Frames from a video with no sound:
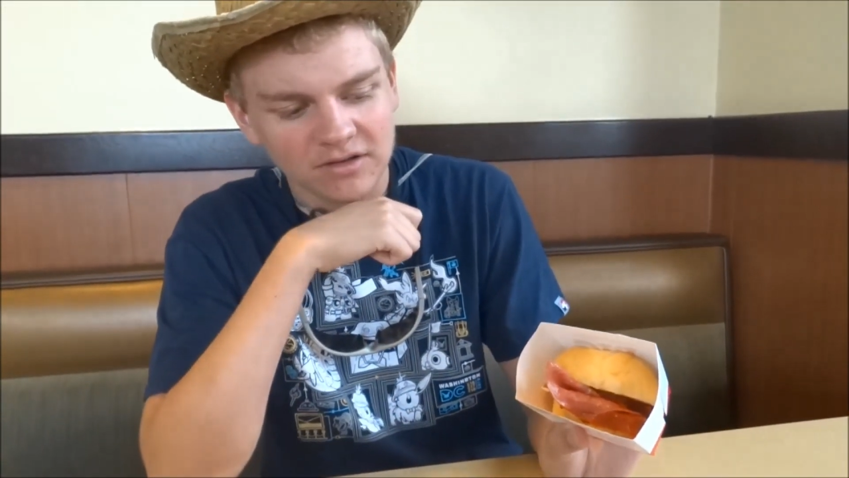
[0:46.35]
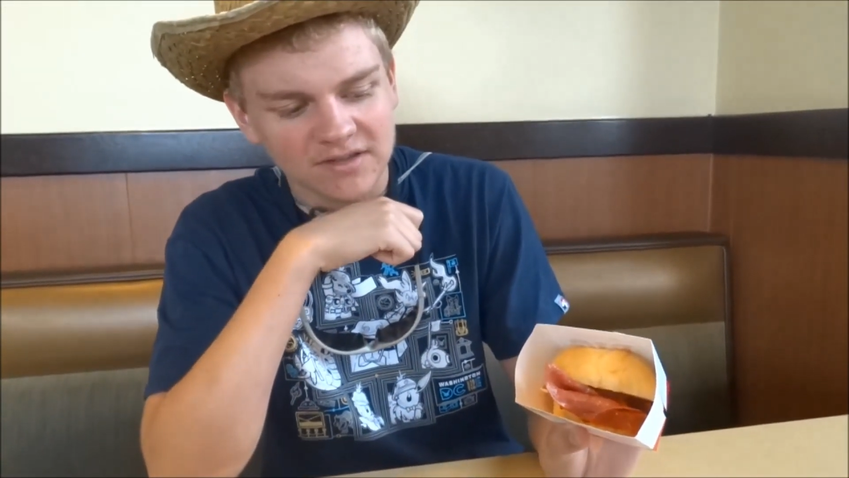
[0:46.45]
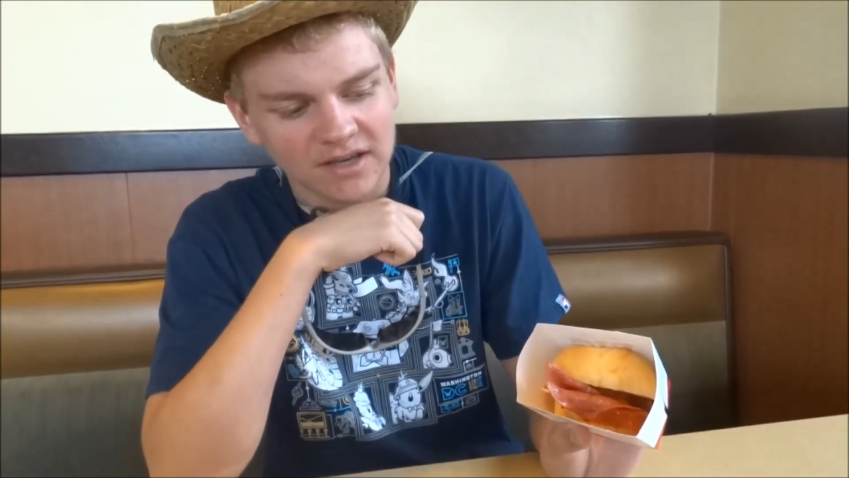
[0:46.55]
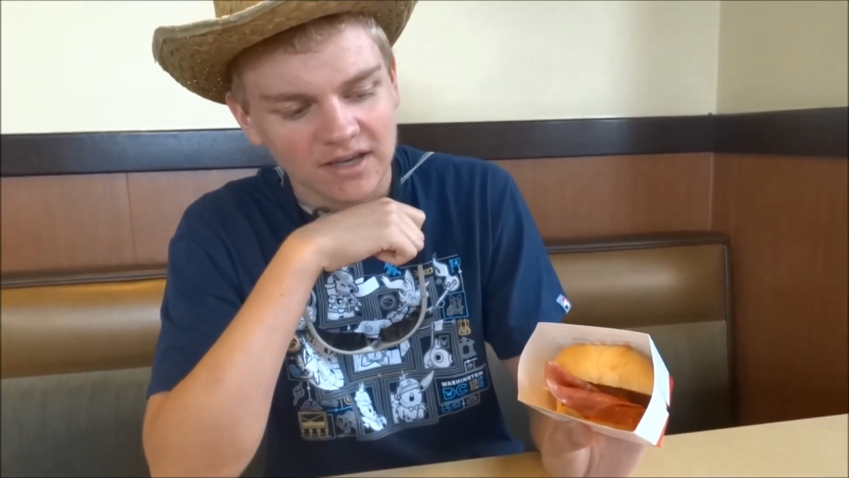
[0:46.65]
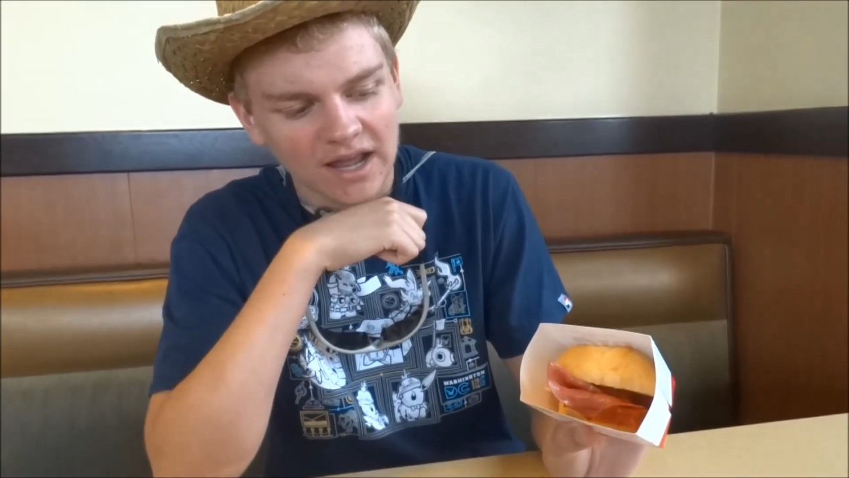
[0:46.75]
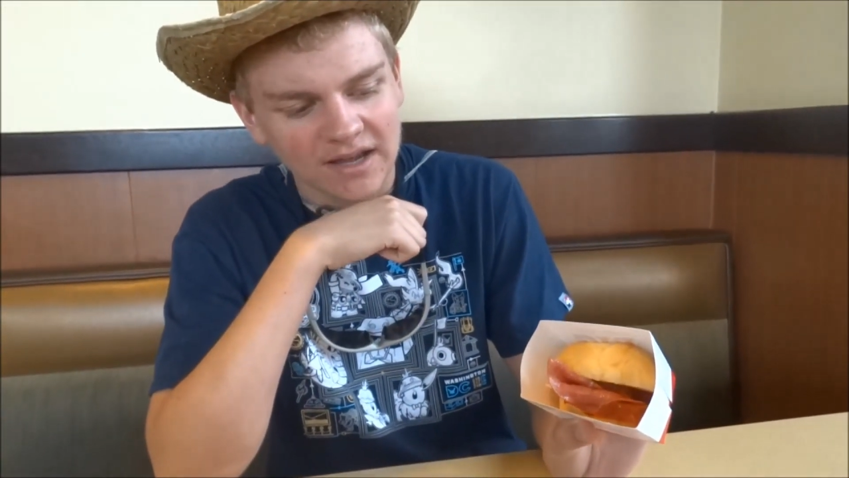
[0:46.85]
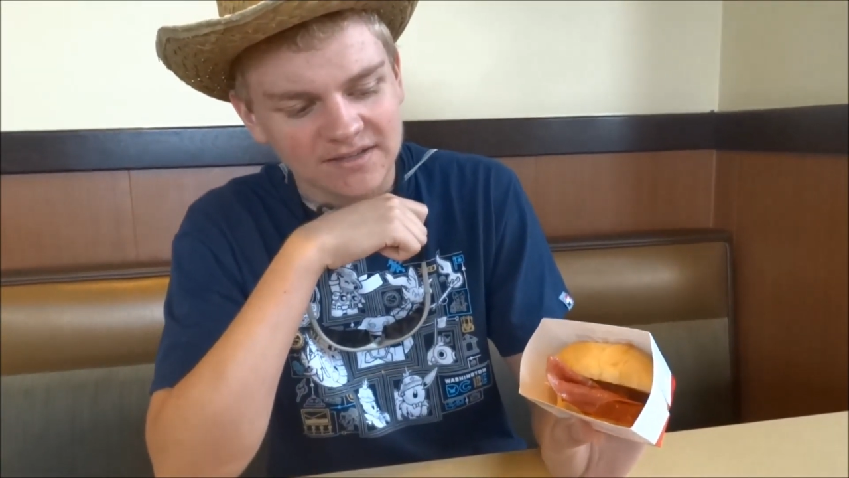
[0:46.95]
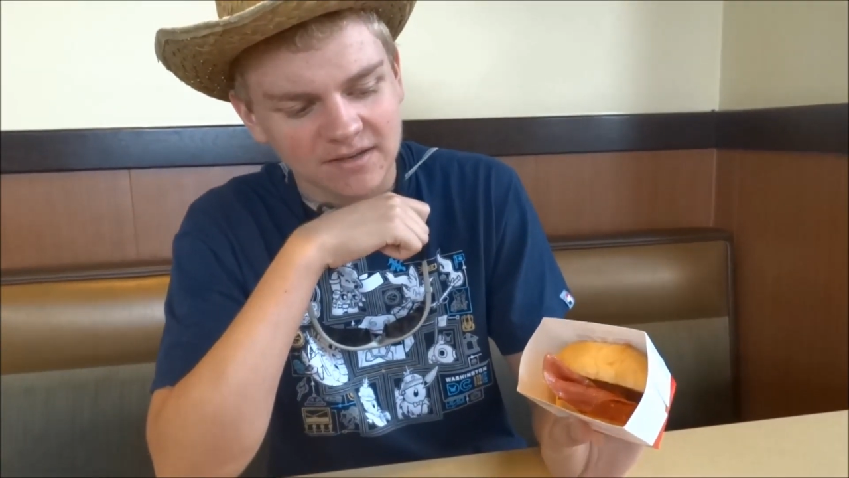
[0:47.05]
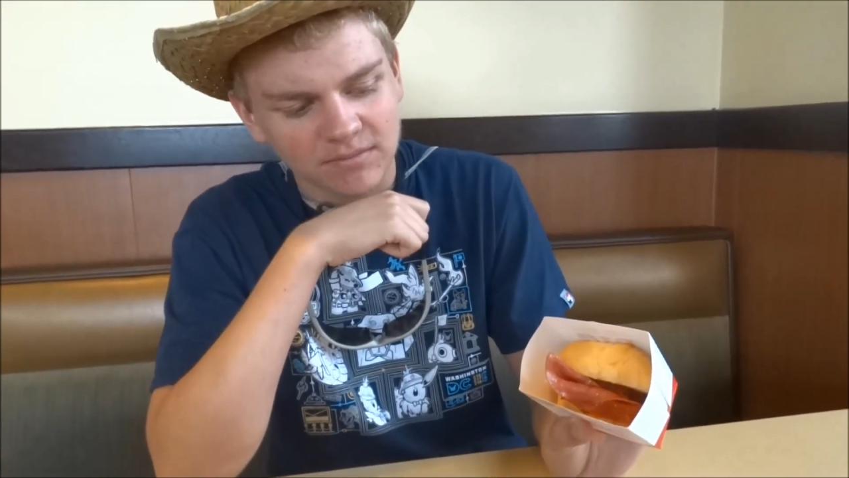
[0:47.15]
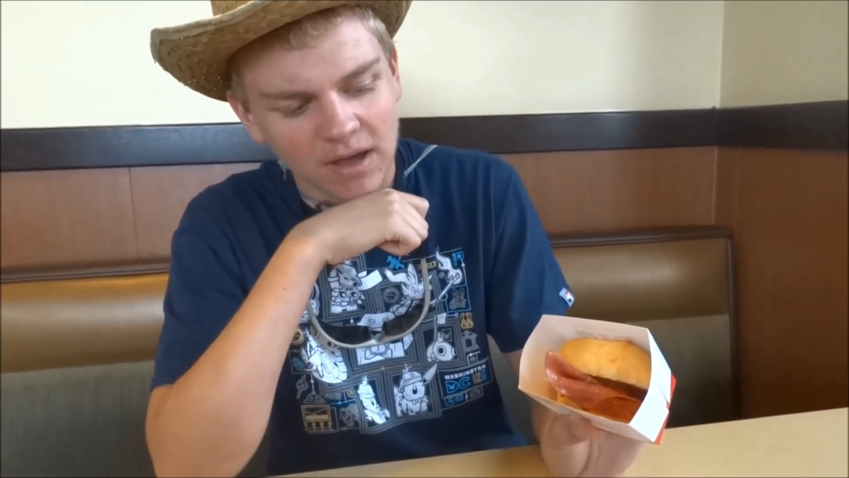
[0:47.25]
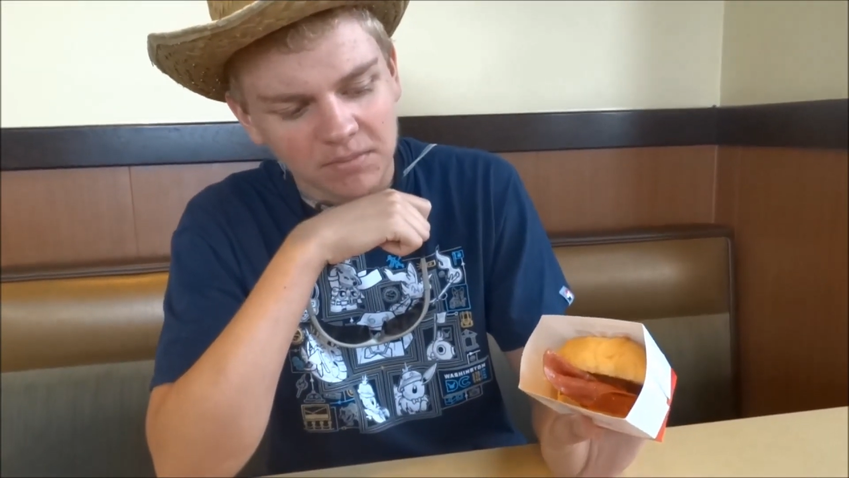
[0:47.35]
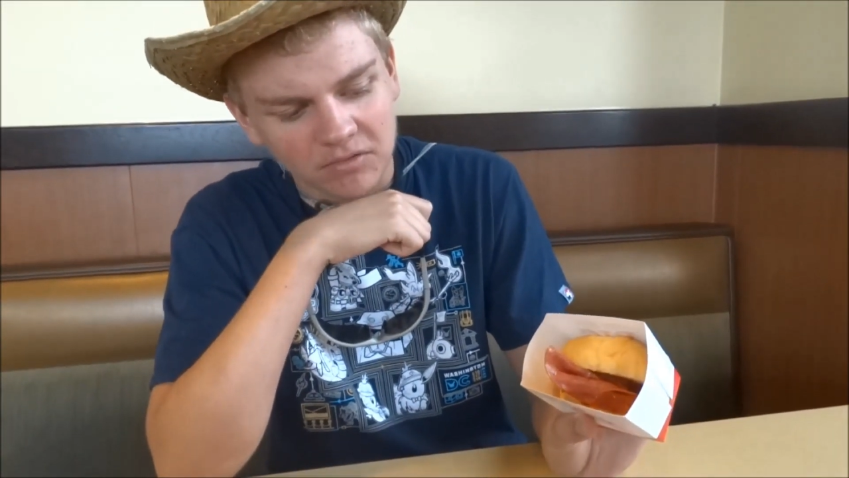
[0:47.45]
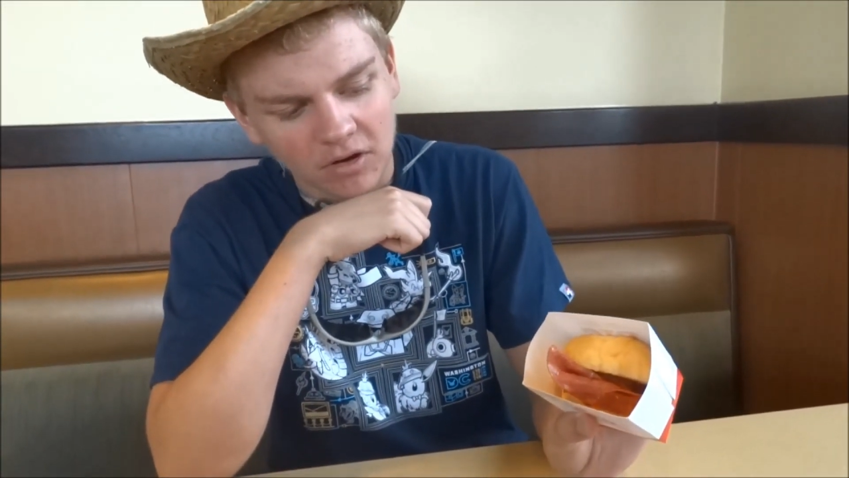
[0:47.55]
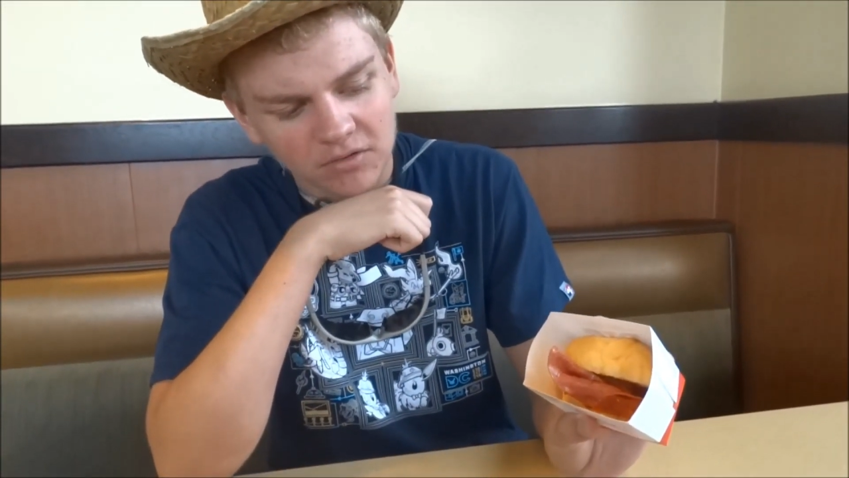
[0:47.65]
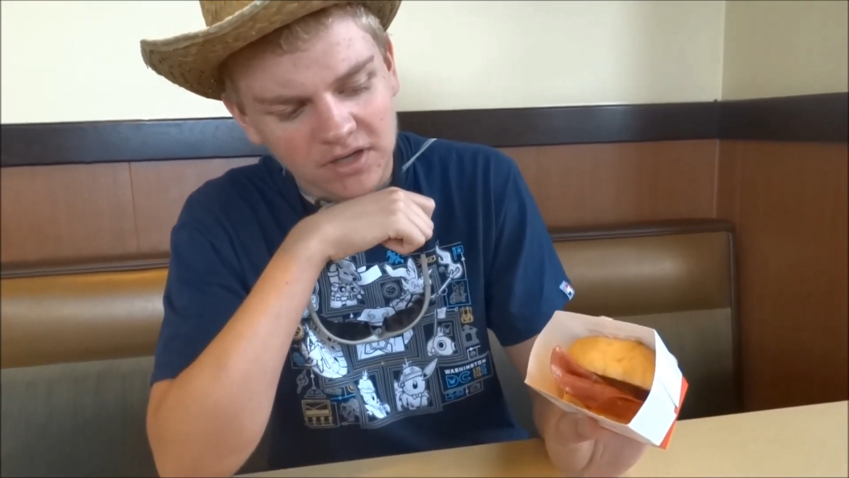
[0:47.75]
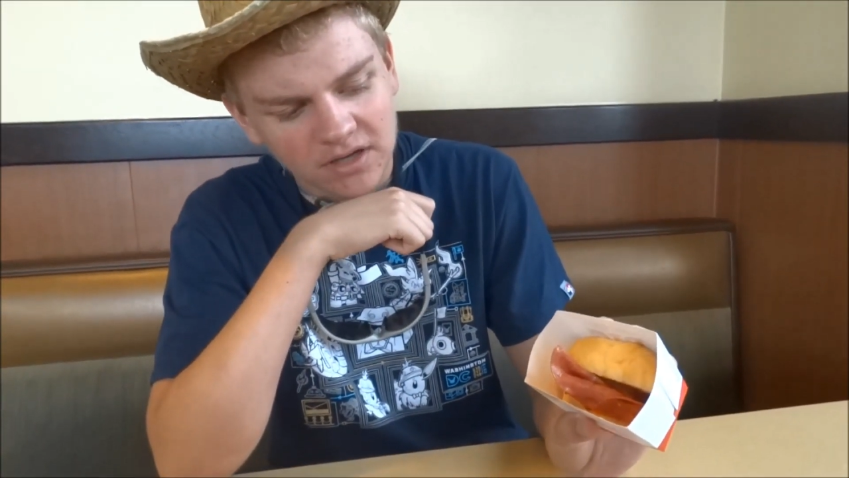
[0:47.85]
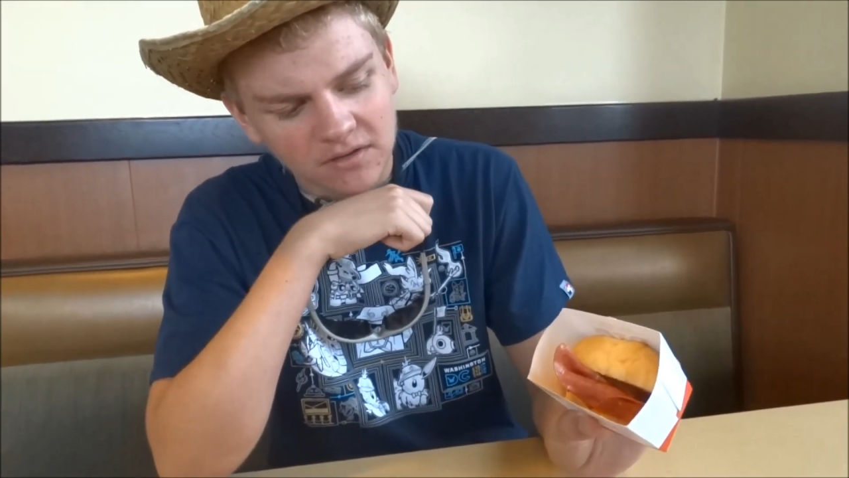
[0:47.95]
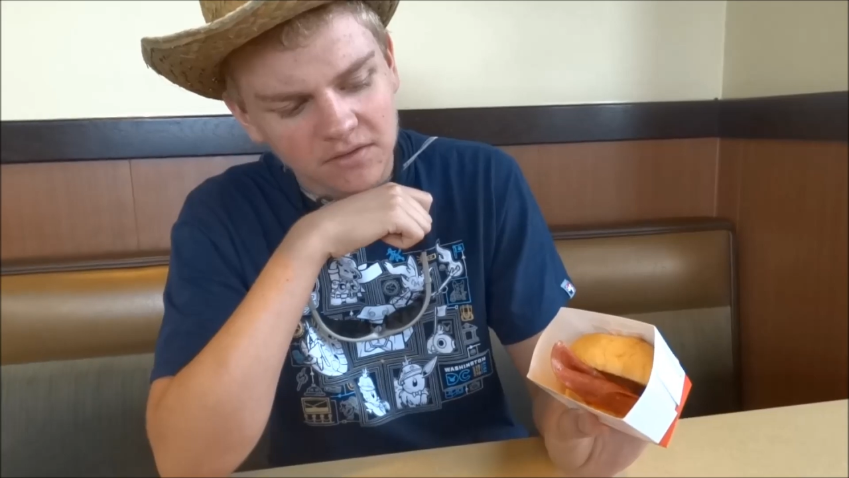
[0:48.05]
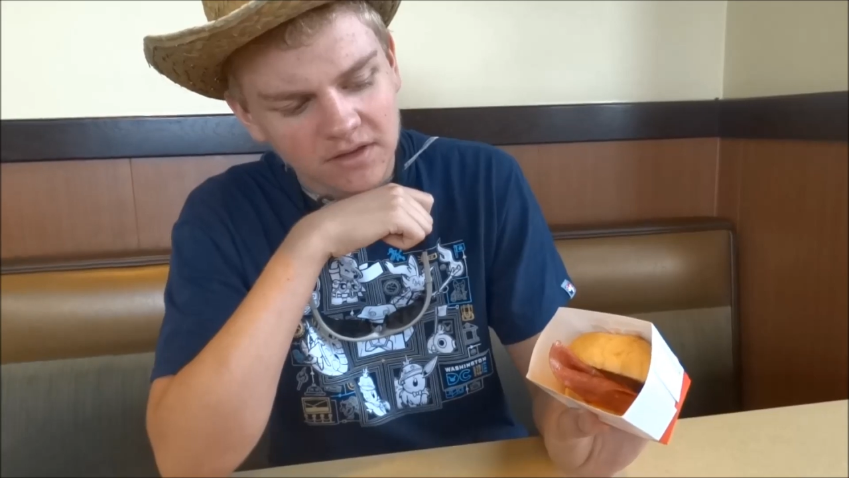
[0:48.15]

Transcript: looks like it has some pepperoni,